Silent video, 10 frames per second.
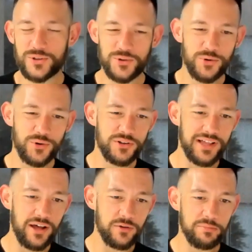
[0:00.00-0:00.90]
Google
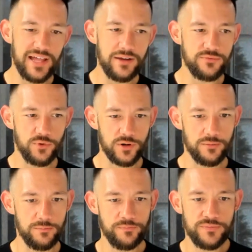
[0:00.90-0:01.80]
Cloud
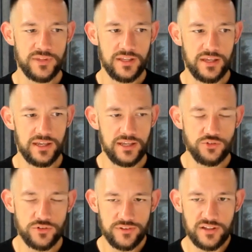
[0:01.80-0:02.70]
Platform,
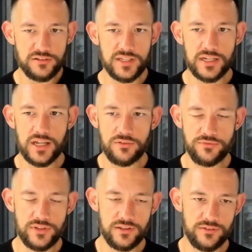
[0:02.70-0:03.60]
interestingly
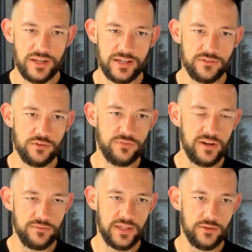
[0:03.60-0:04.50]
enough, is ISO
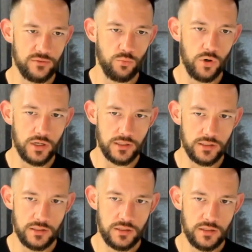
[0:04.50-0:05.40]

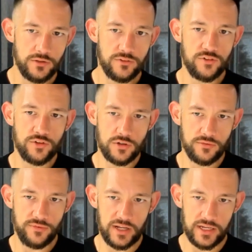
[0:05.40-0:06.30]
5001
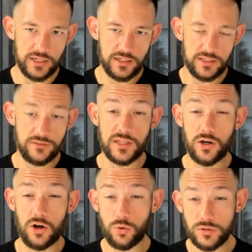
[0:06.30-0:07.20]
certified. It's
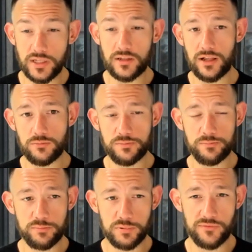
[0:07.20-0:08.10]
the only cloud
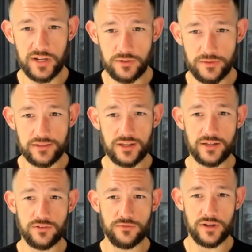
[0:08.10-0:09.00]
provider that's
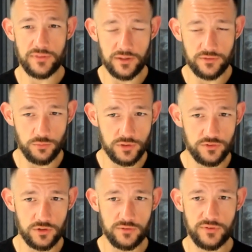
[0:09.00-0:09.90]
ISO 5001
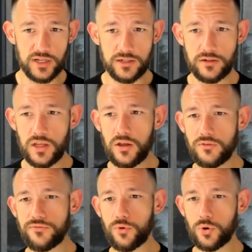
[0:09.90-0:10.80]
certified
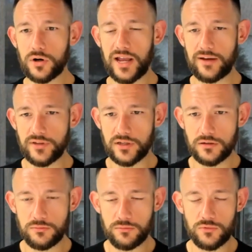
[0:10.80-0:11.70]
for
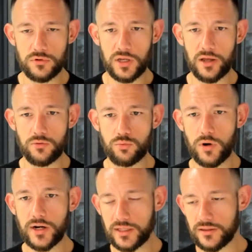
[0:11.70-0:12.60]
having
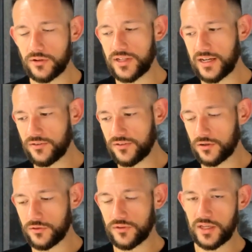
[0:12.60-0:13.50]
running their data
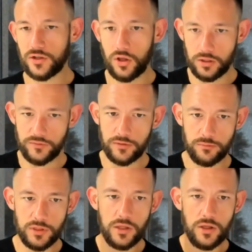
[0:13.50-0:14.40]
centers, and all of
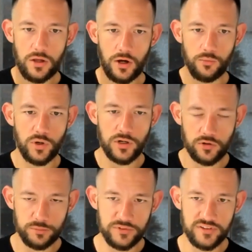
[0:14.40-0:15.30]
them, on
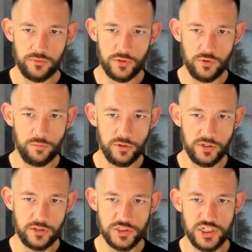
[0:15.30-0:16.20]
100% renewable
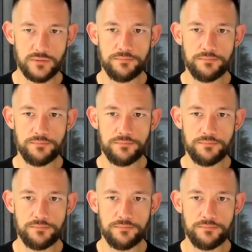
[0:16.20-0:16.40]
energy.